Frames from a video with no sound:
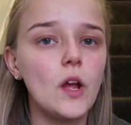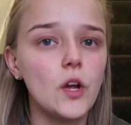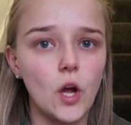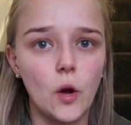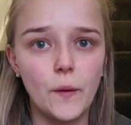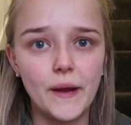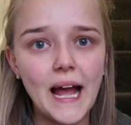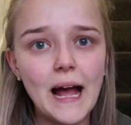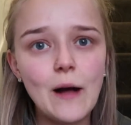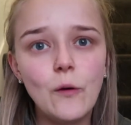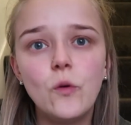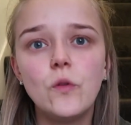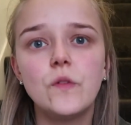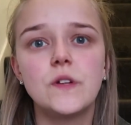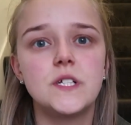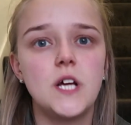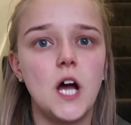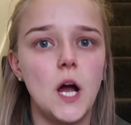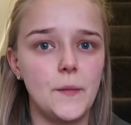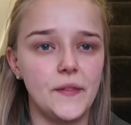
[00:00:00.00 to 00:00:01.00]
going out all the
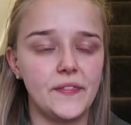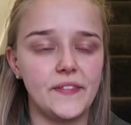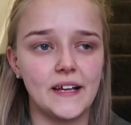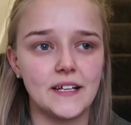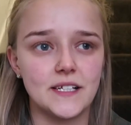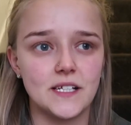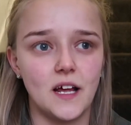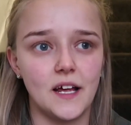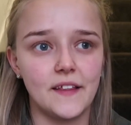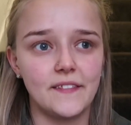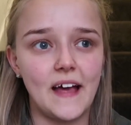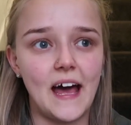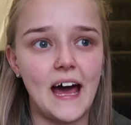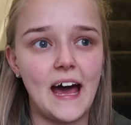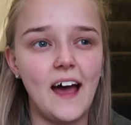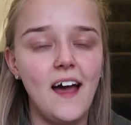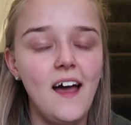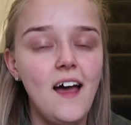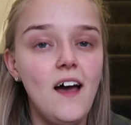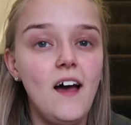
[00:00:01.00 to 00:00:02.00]
time and things like
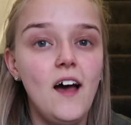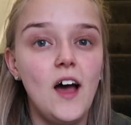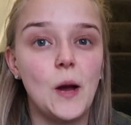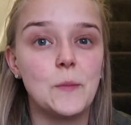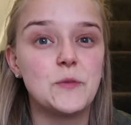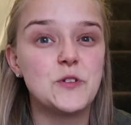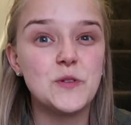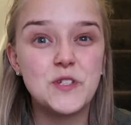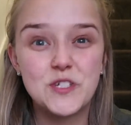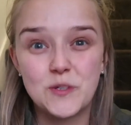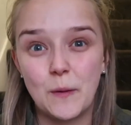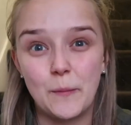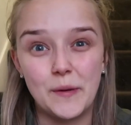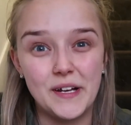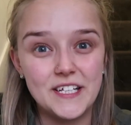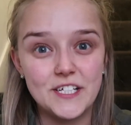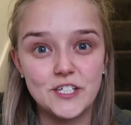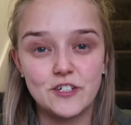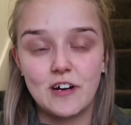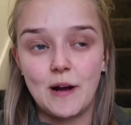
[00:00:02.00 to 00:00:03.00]
that. I'm doing some on my
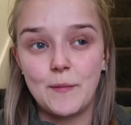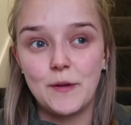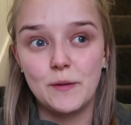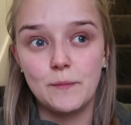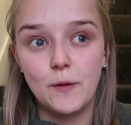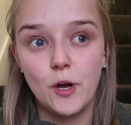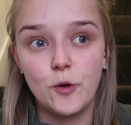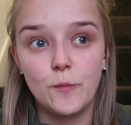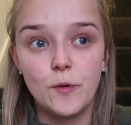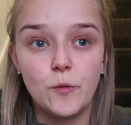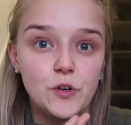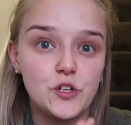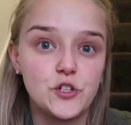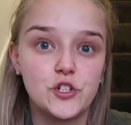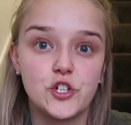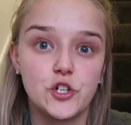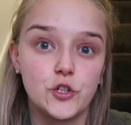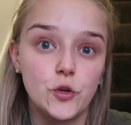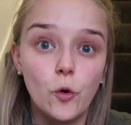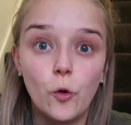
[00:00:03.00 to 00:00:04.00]
Instagram at the moment, which
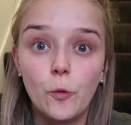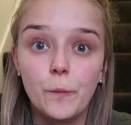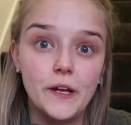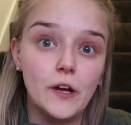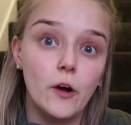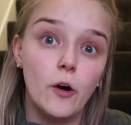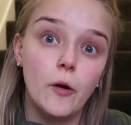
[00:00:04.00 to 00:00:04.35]
should all be